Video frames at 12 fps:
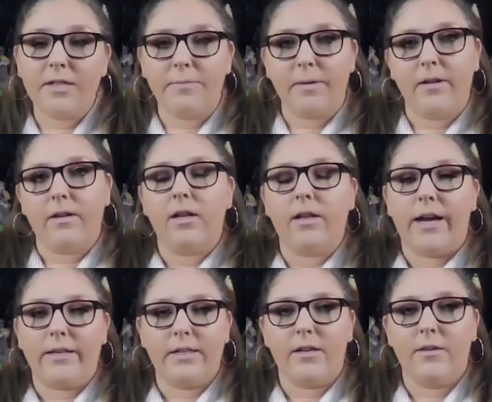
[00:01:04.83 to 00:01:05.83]
I've been
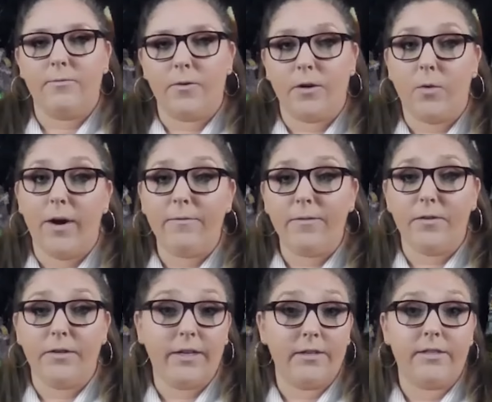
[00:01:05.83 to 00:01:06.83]
collecting for quite a few
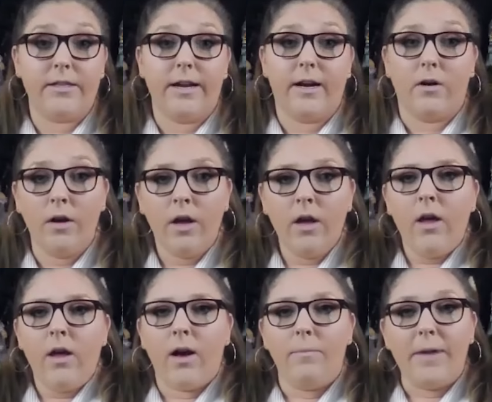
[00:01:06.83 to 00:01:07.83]
years now.
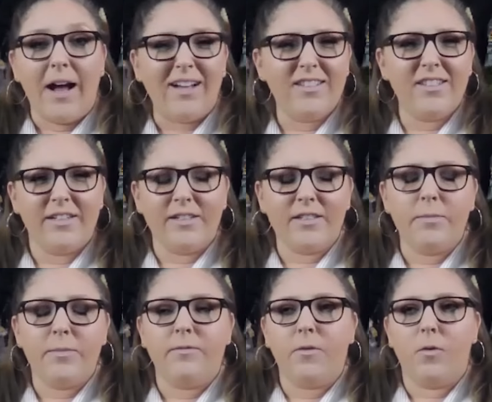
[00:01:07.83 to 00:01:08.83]
Um, not seriously
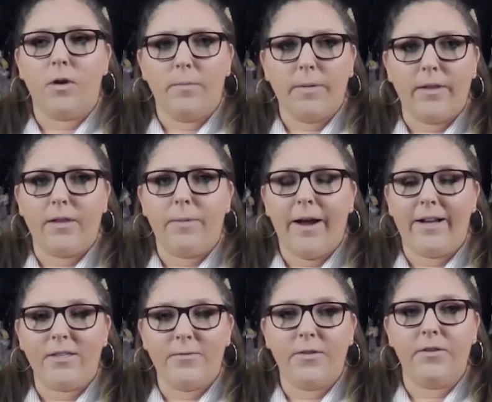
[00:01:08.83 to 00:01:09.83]
before, but the
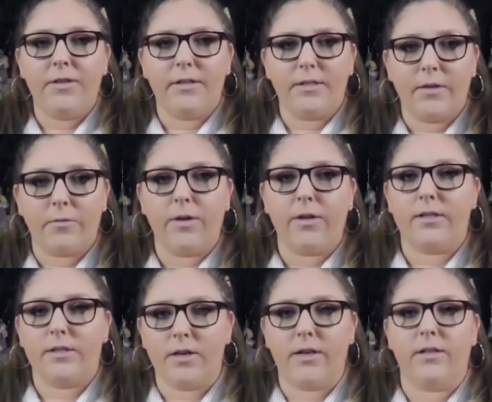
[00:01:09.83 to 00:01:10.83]
past few years I've really
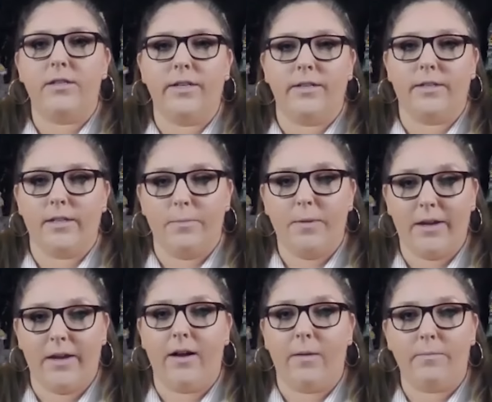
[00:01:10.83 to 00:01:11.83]
started seriously
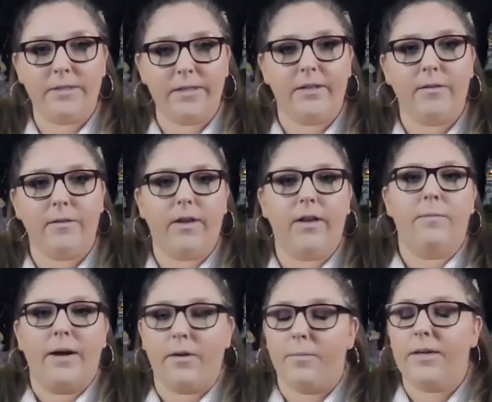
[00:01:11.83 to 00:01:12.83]
picking up significant
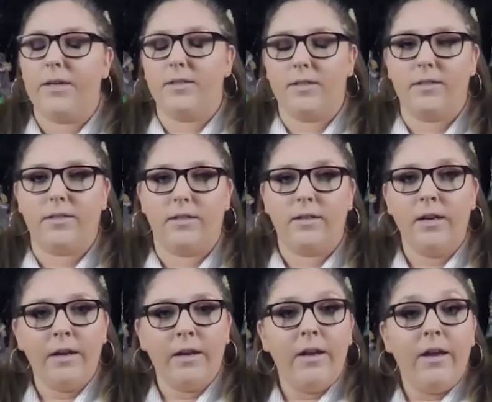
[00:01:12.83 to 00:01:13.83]
amount of pieces and
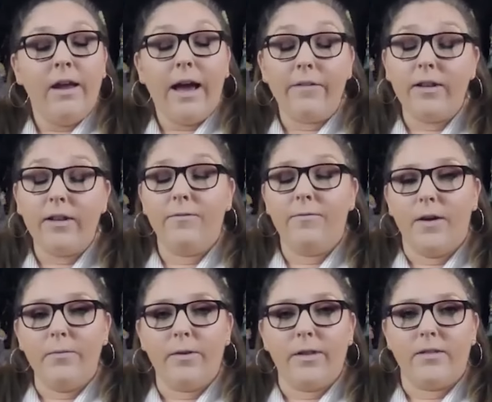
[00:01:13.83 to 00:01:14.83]
have a lot of
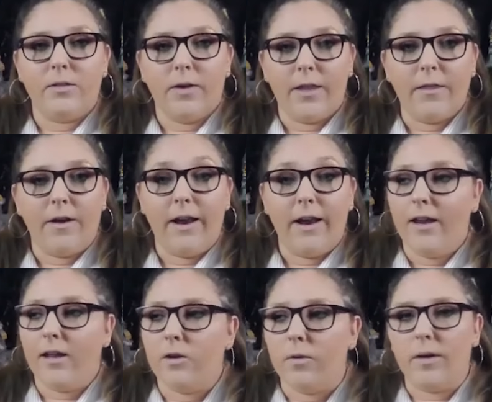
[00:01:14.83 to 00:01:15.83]
fun with it. So I thought, hey,
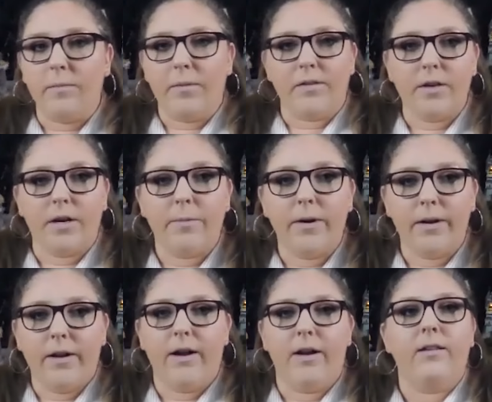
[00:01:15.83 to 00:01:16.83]
you know what? I'm going to start putting
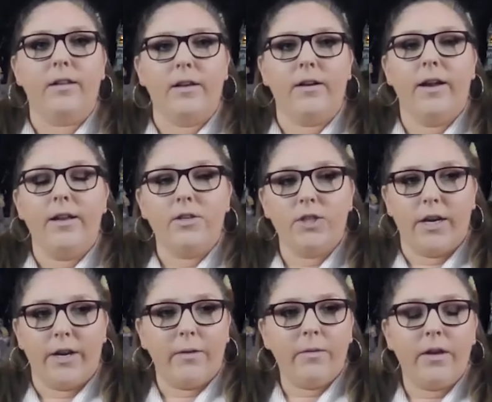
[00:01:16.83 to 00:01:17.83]
it out on the internet and
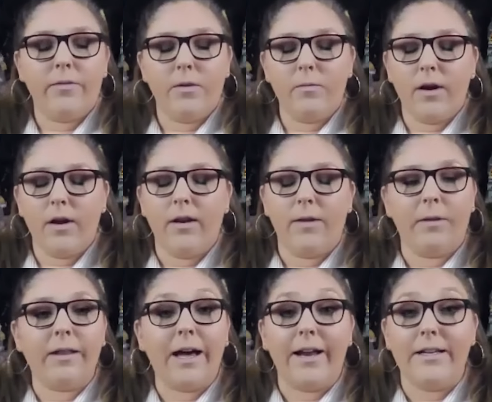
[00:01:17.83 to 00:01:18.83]
sharing with everyone. And I'm
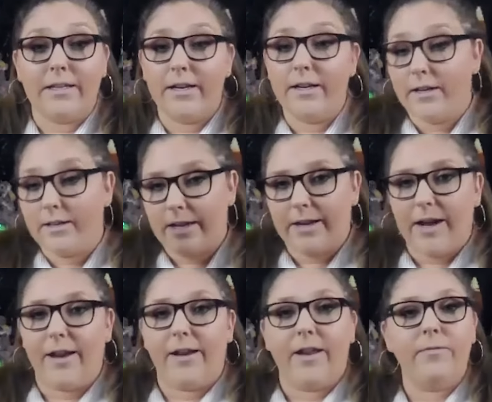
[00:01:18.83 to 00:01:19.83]
glad I did because I
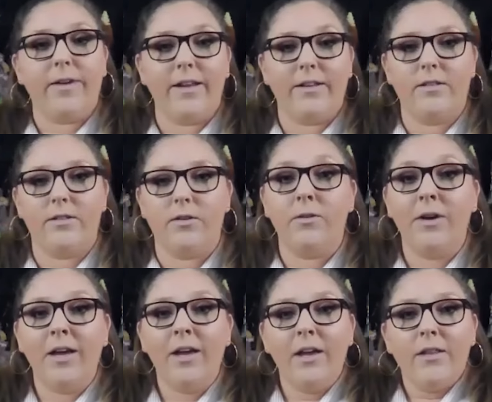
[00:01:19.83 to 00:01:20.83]
got an invite to do
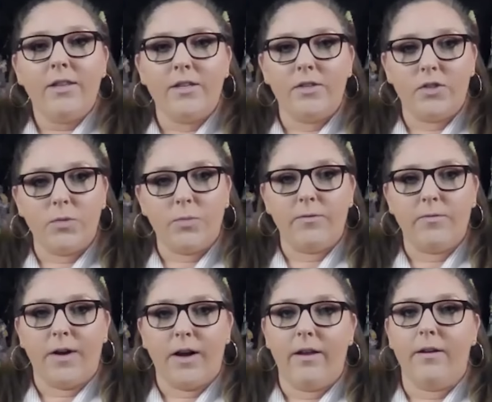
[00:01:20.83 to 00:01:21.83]
this super
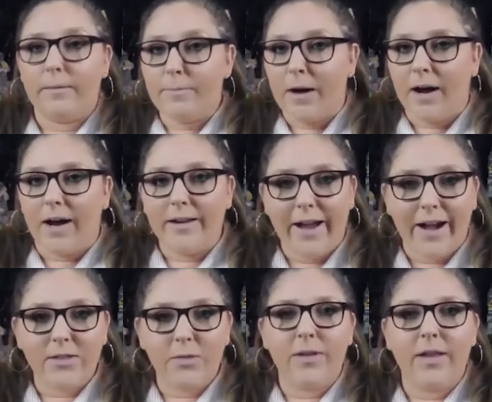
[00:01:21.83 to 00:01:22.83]
fun
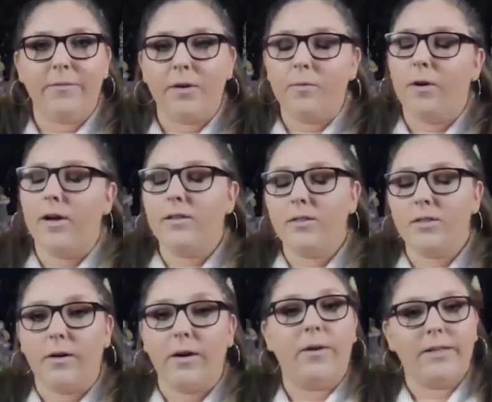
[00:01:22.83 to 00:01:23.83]
podcast with everyone.
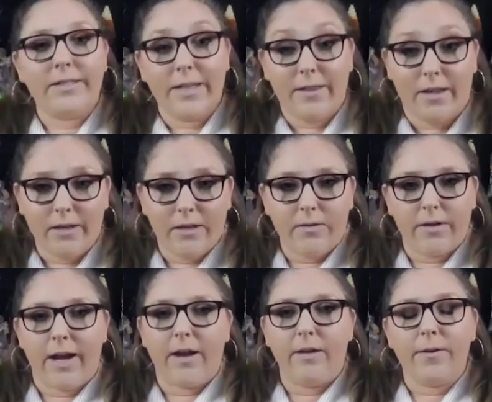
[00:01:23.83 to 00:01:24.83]
So I want to say thank you
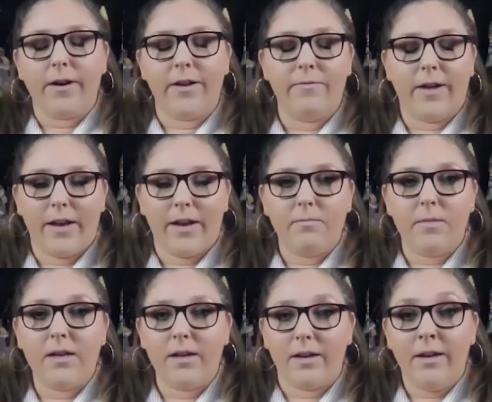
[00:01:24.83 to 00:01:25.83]
again for inviting
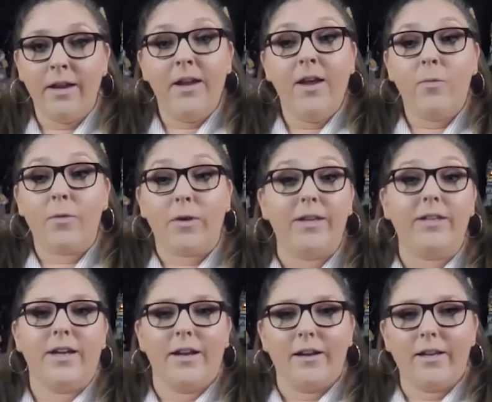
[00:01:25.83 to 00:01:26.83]
me and really
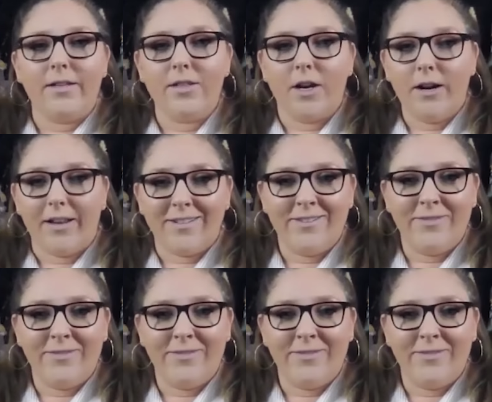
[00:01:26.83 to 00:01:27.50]
excited to get started.